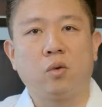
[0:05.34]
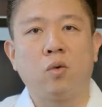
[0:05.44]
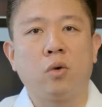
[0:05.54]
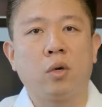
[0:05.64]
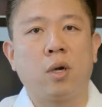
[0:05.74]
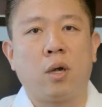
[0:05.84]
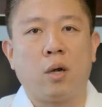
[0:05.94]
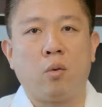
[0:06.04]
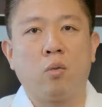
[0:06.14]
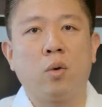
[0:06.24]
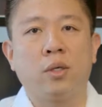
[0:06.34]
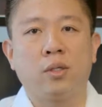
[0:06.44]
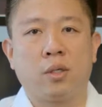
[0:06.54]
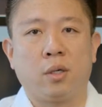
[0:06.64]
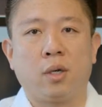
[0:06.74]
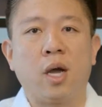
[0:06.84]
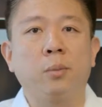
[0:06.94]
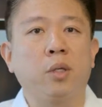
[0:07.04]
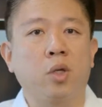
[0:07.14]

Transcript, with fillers: or uh, uh, what is uh, commonly